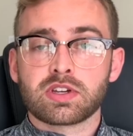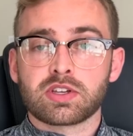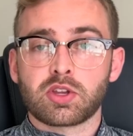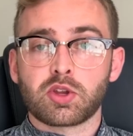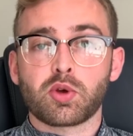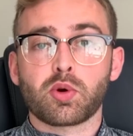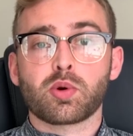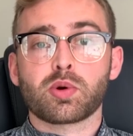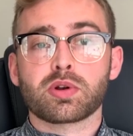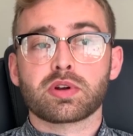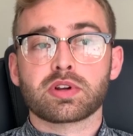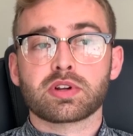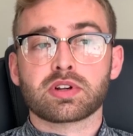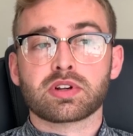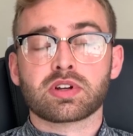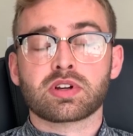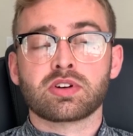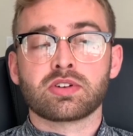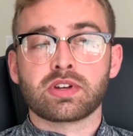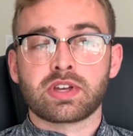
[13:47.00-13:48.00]

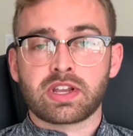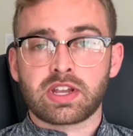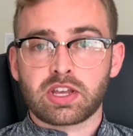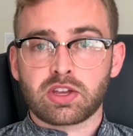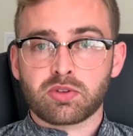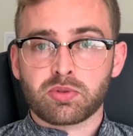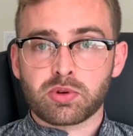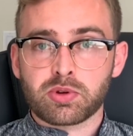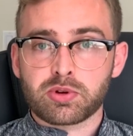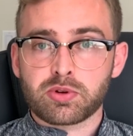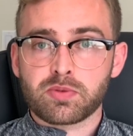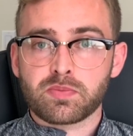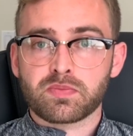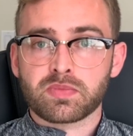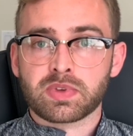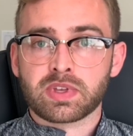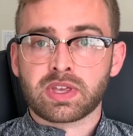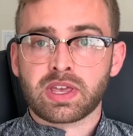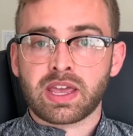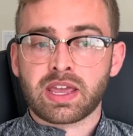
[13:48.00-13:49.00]
Your cleaning crew
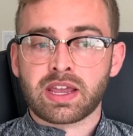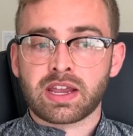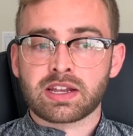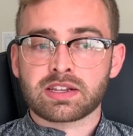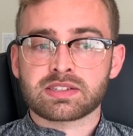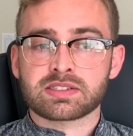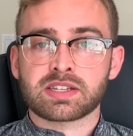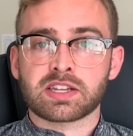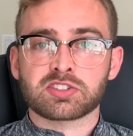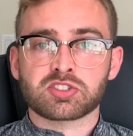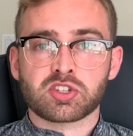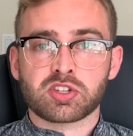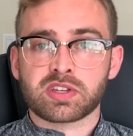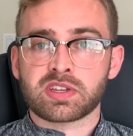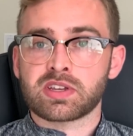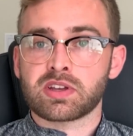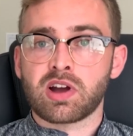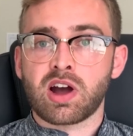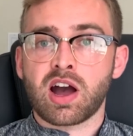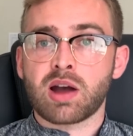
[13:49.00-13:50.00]
can
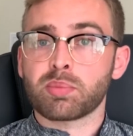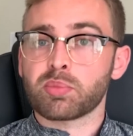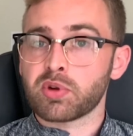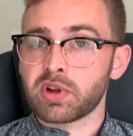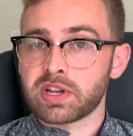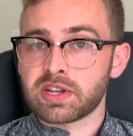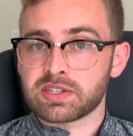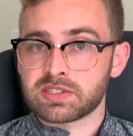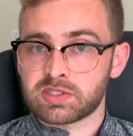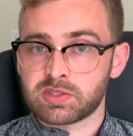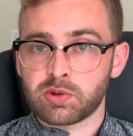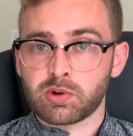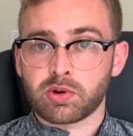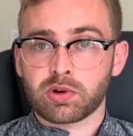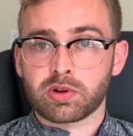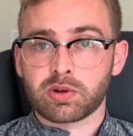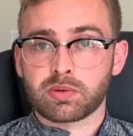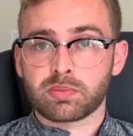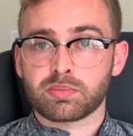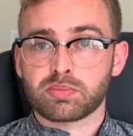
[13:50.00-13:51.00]
essentially operate as
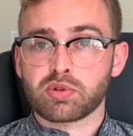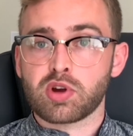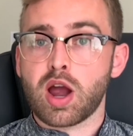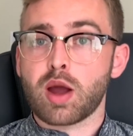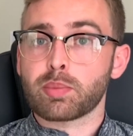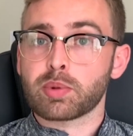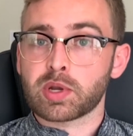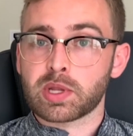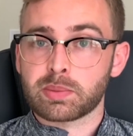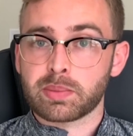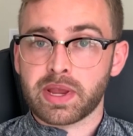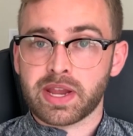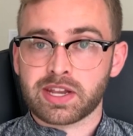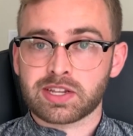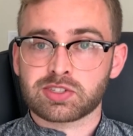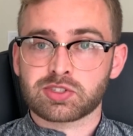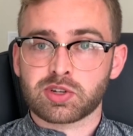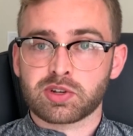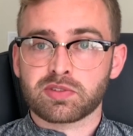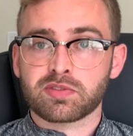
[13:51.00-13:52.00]
your property
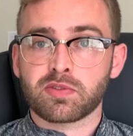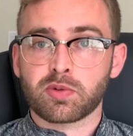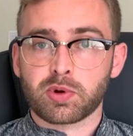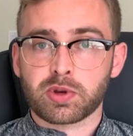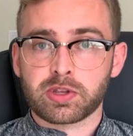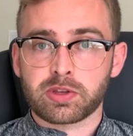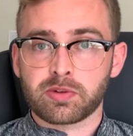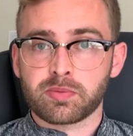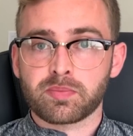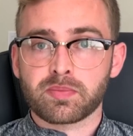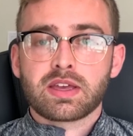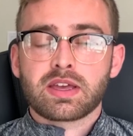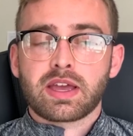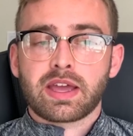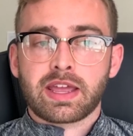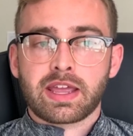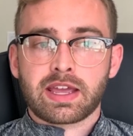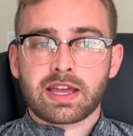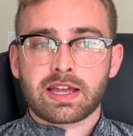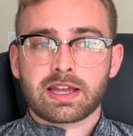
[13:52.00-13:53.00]
manager for you.
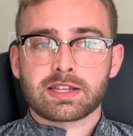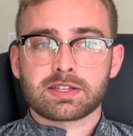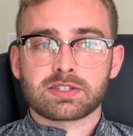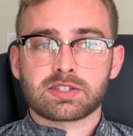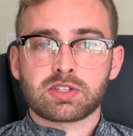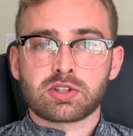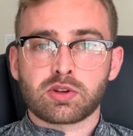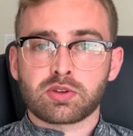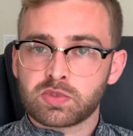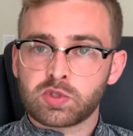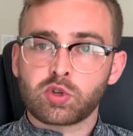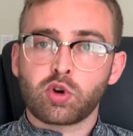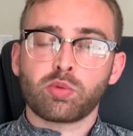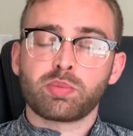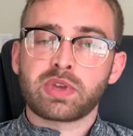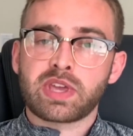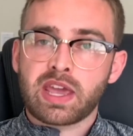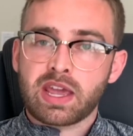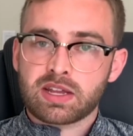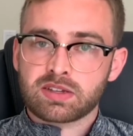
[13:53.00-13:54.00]
And you'll
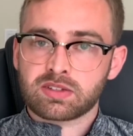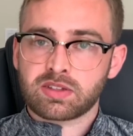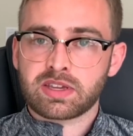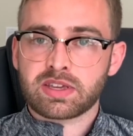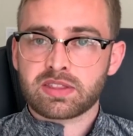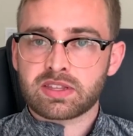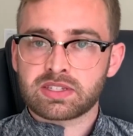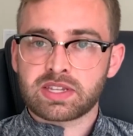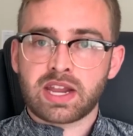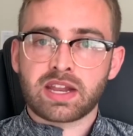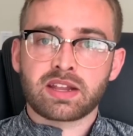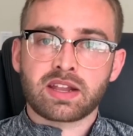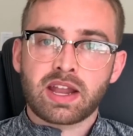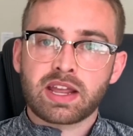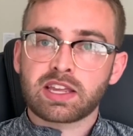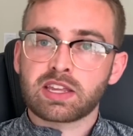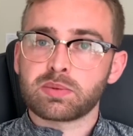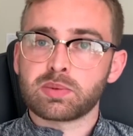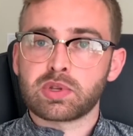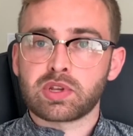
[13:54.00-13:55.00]
be handling the
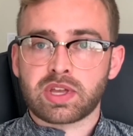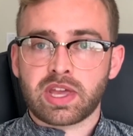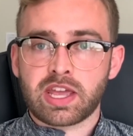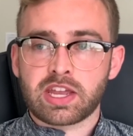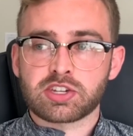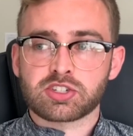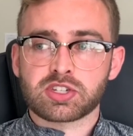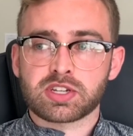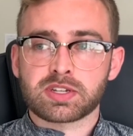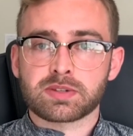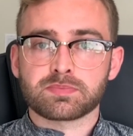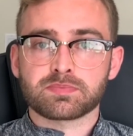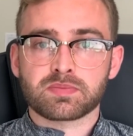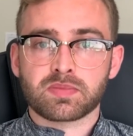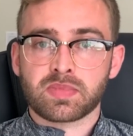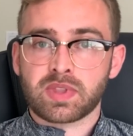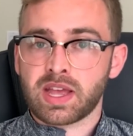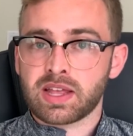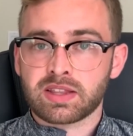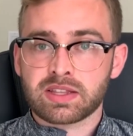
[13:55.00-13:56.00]
day-to-day communication.
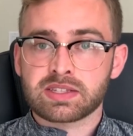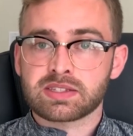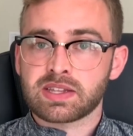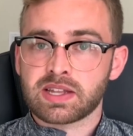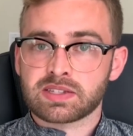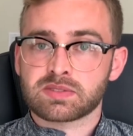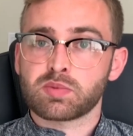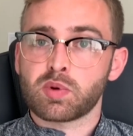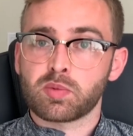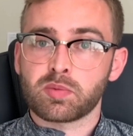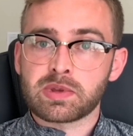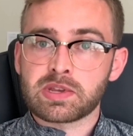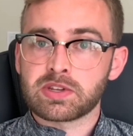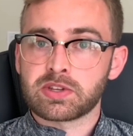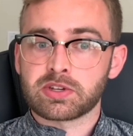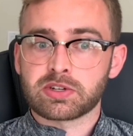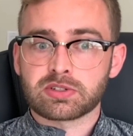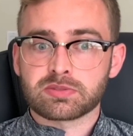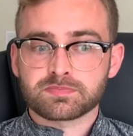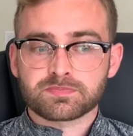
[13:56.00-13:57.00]
At least that's what we
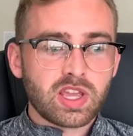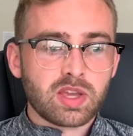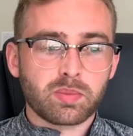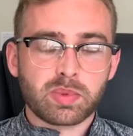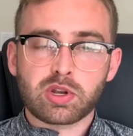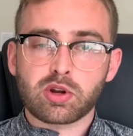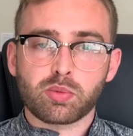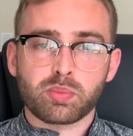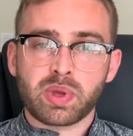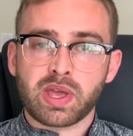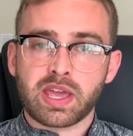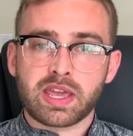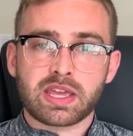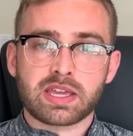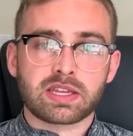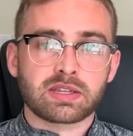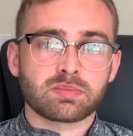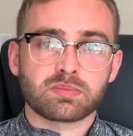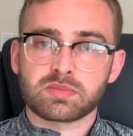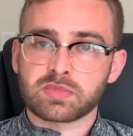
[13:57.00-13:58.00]
do. We don't
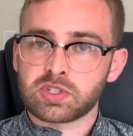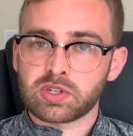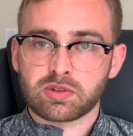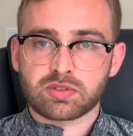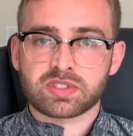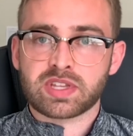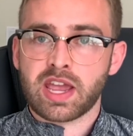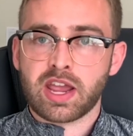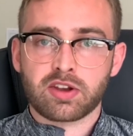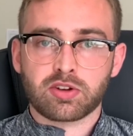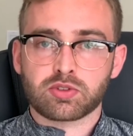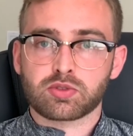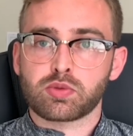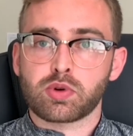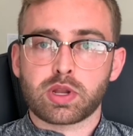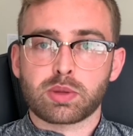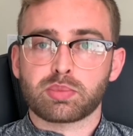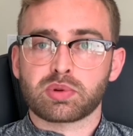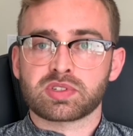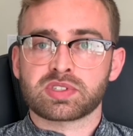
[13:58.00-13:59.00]
pay 10 or
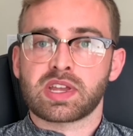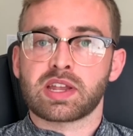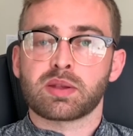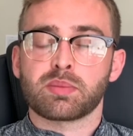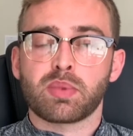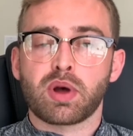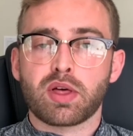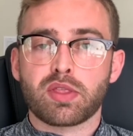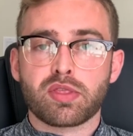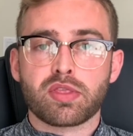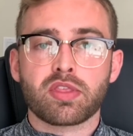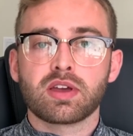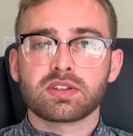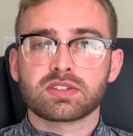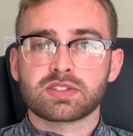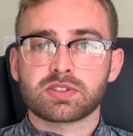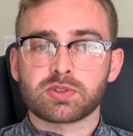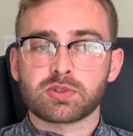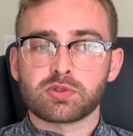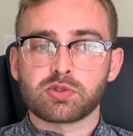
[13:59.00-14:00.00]
20% a month
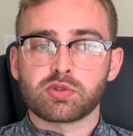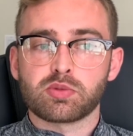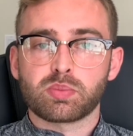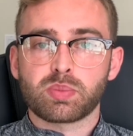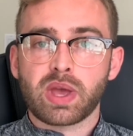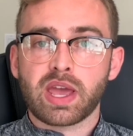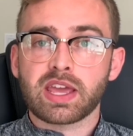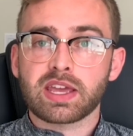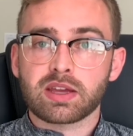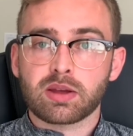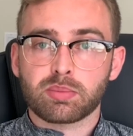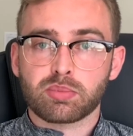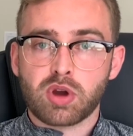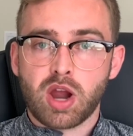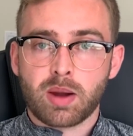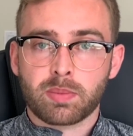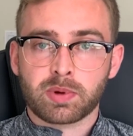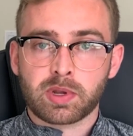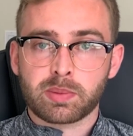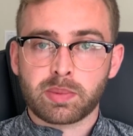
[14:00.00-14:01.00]
to pay a
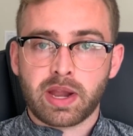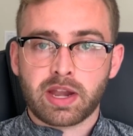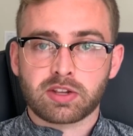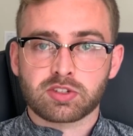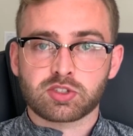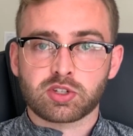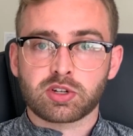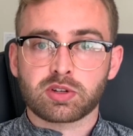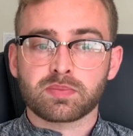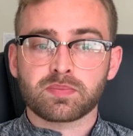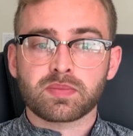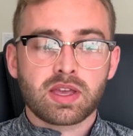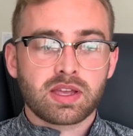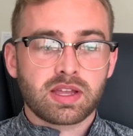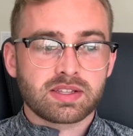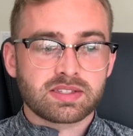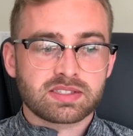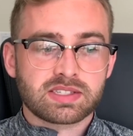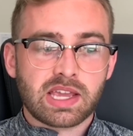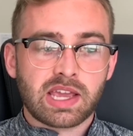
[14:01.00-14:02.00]
property manager.
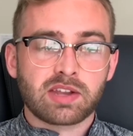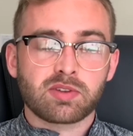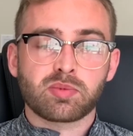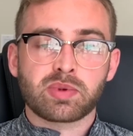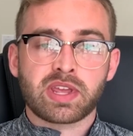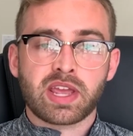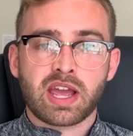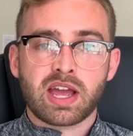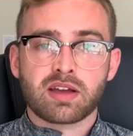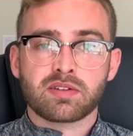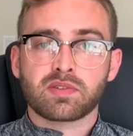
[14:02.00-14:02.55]
Instead, we have